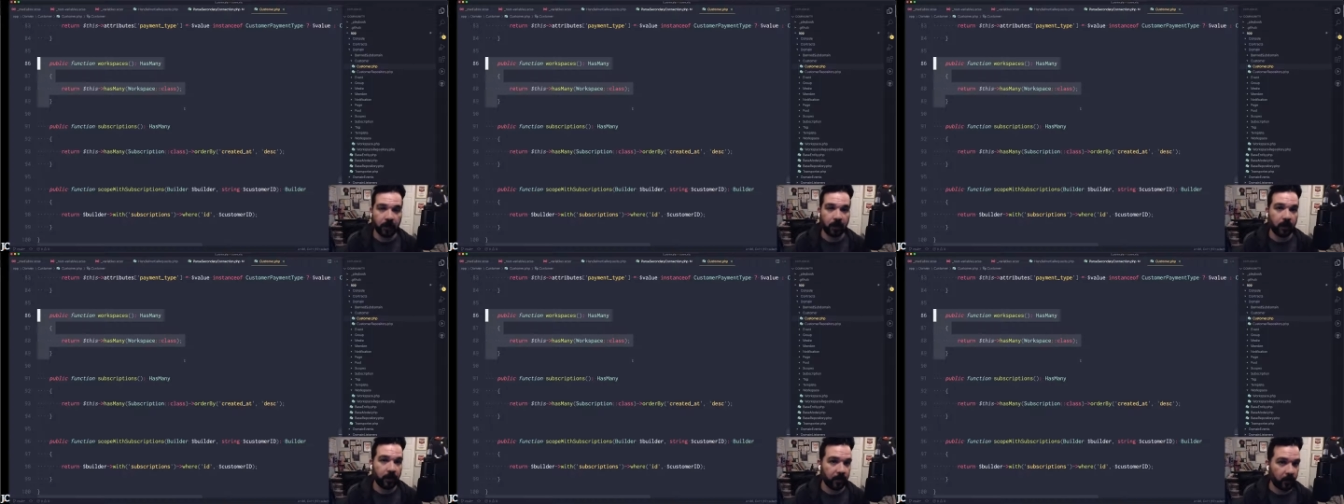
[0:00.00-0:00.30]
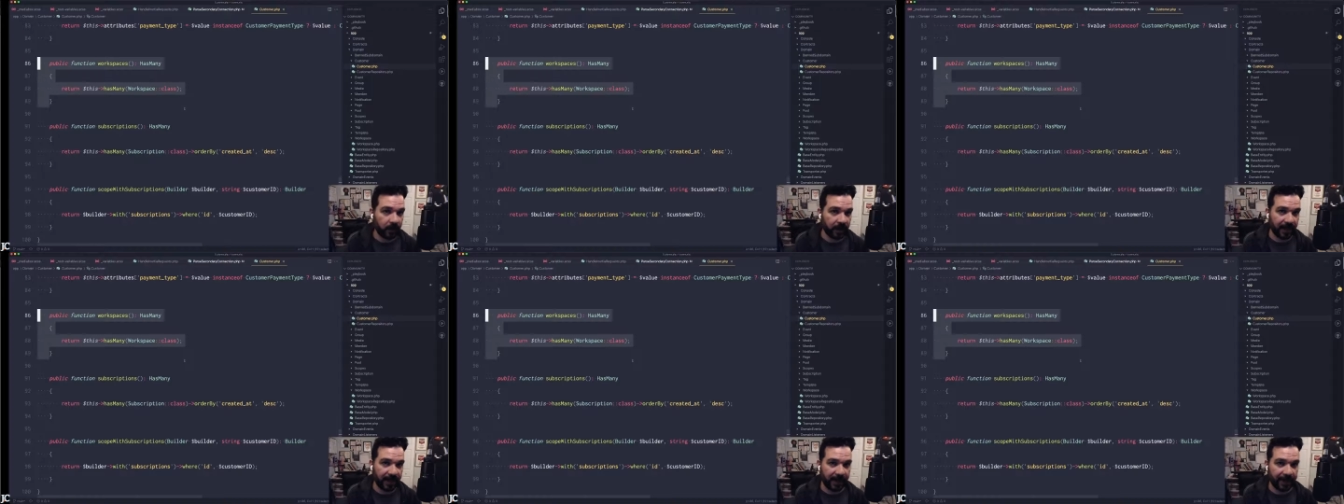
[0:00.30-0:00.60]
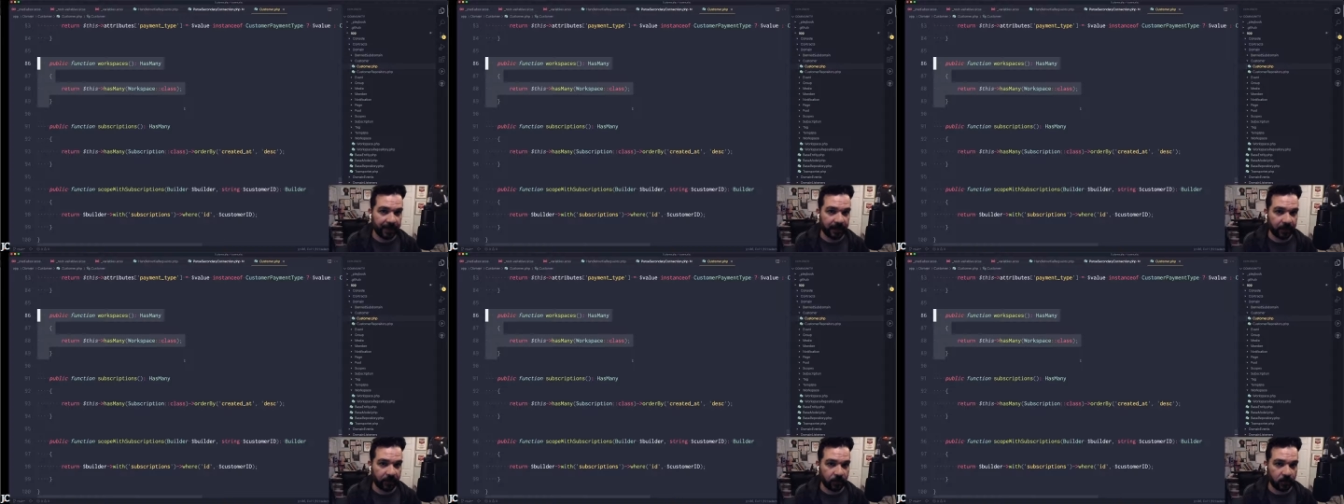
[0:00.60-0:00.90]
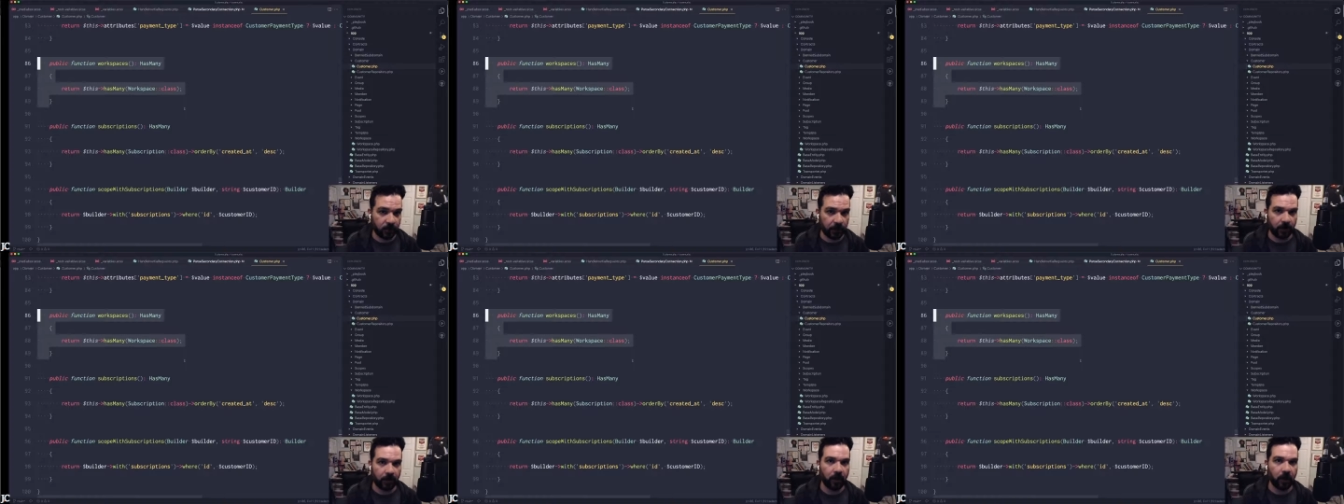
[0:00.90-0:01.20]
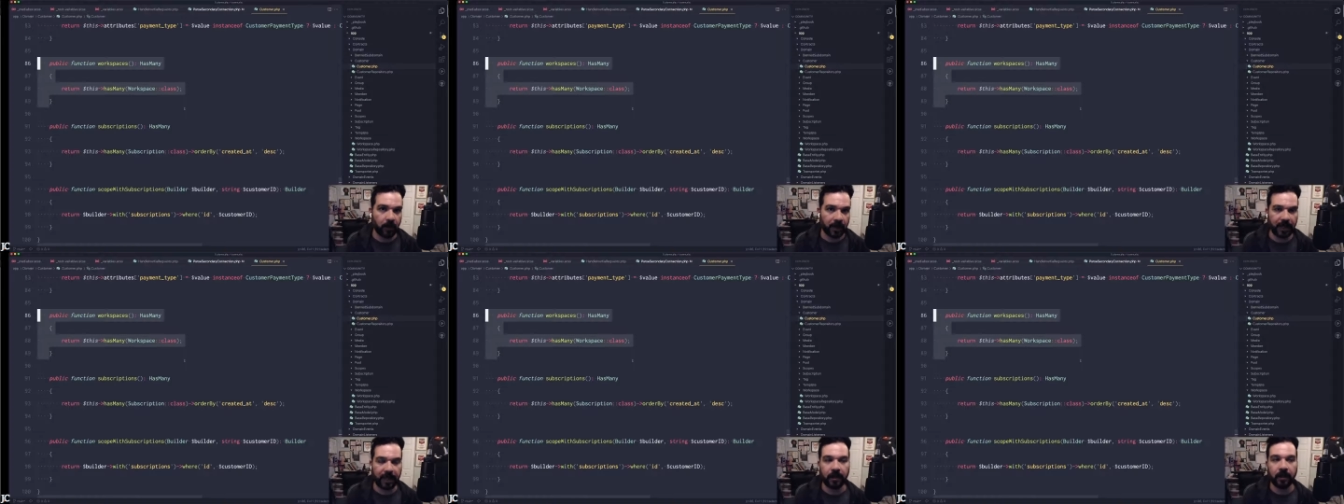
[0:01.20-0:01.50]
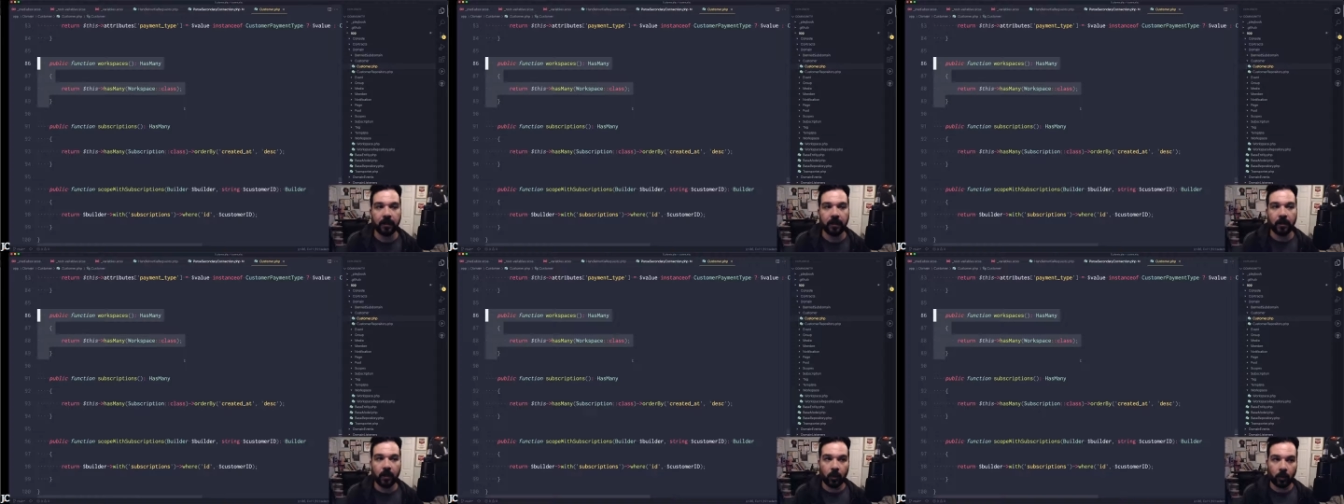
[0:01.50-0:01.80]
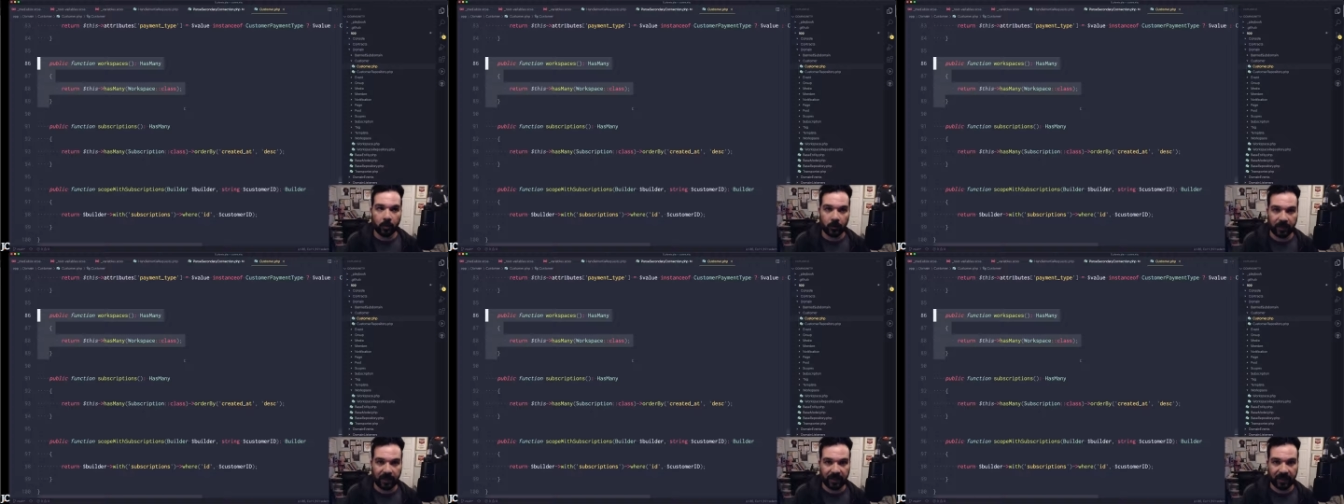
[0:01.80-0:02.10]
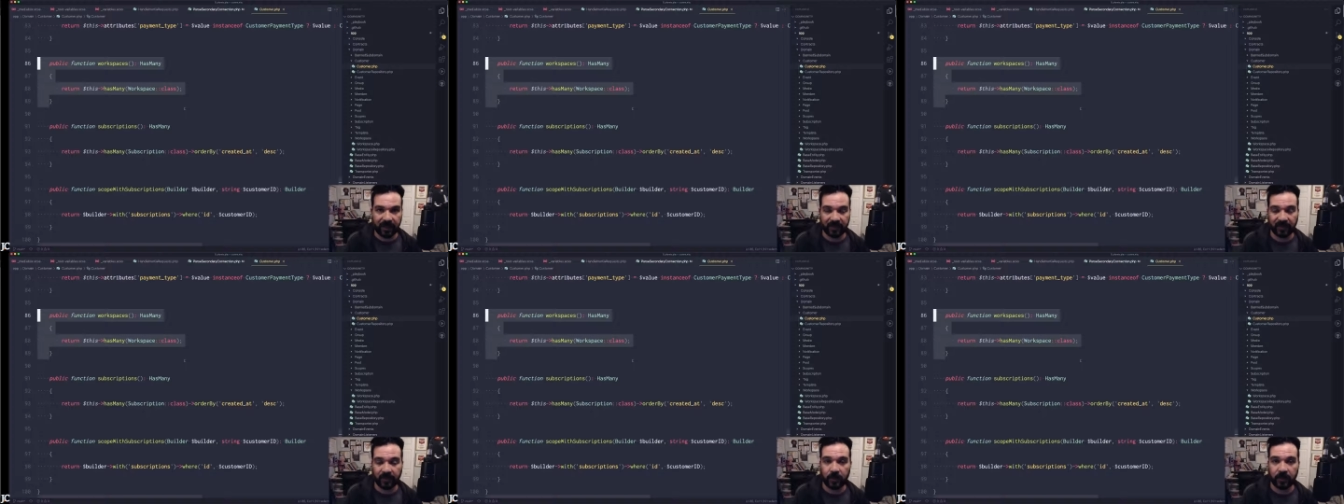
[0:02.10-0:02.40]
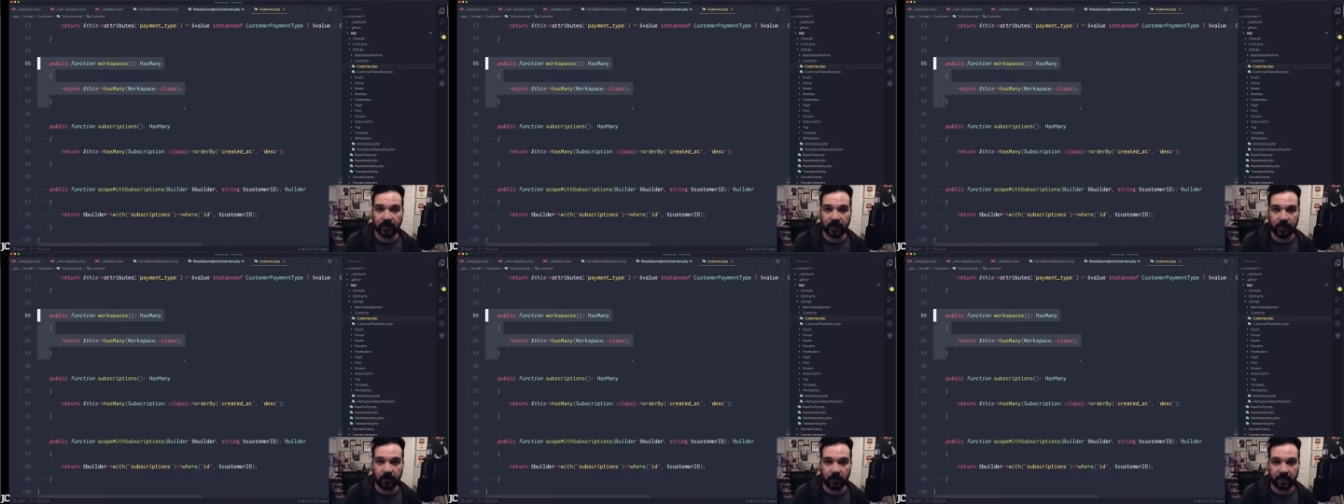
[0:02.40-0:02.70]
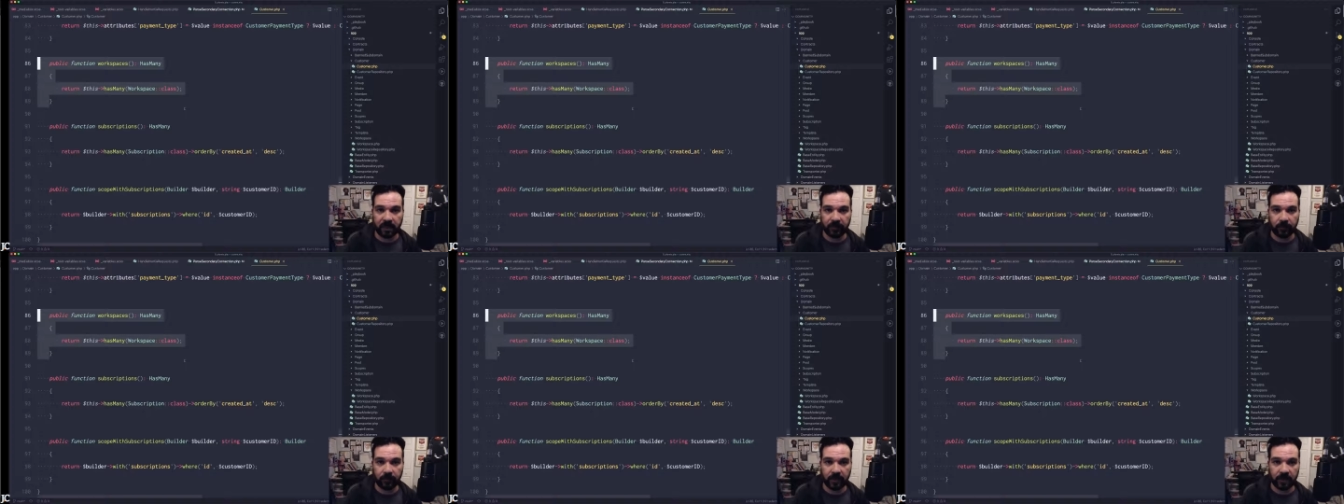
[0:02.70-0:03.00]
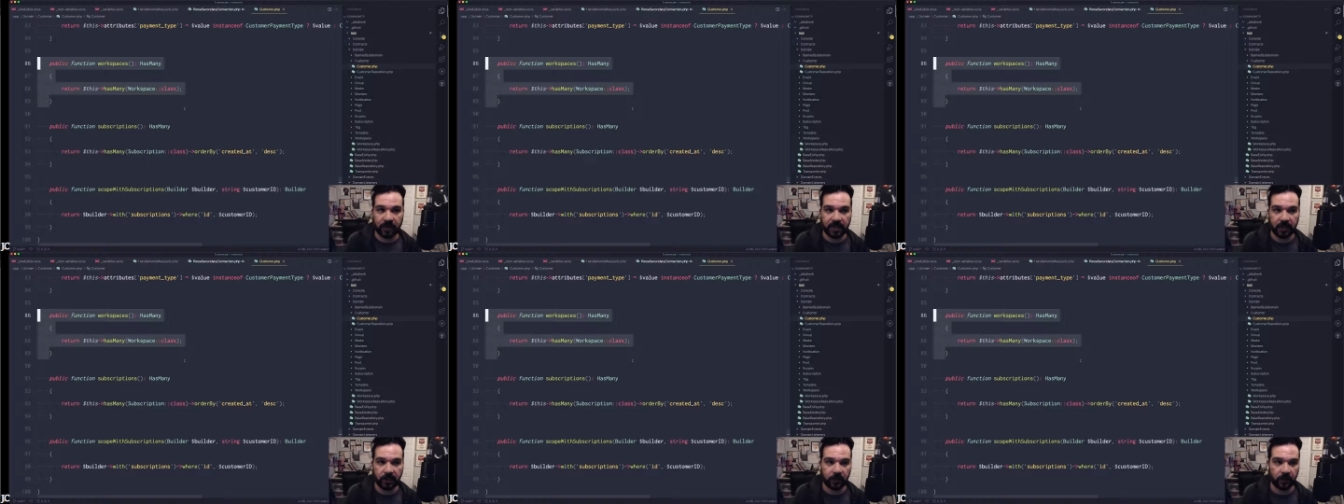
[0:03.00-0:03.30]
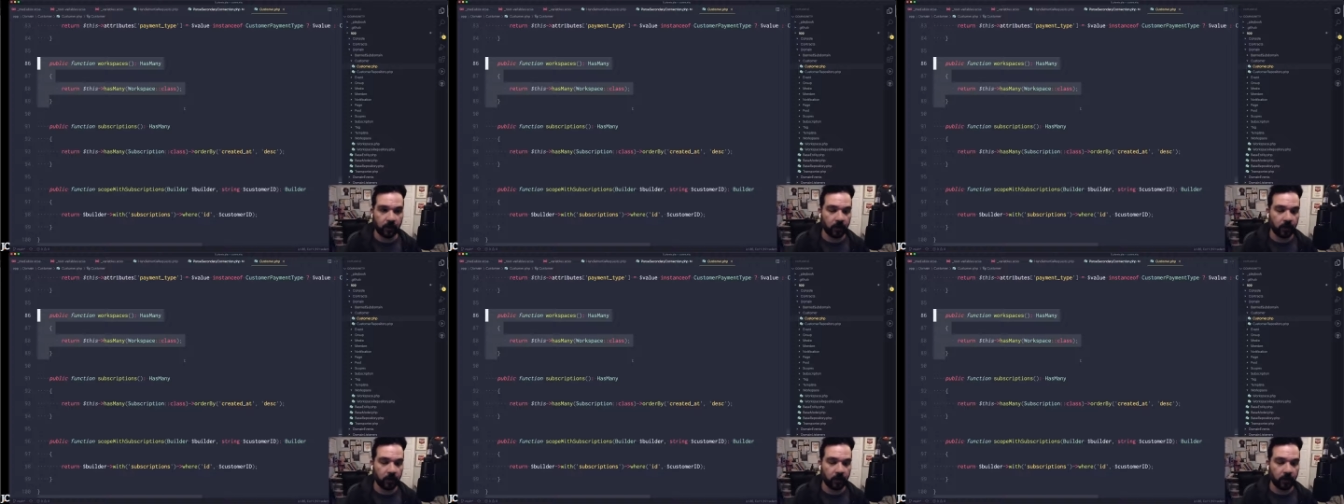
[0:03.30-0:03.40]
Oh, they want to add another one. Okay, well now they have to move on to a different tier.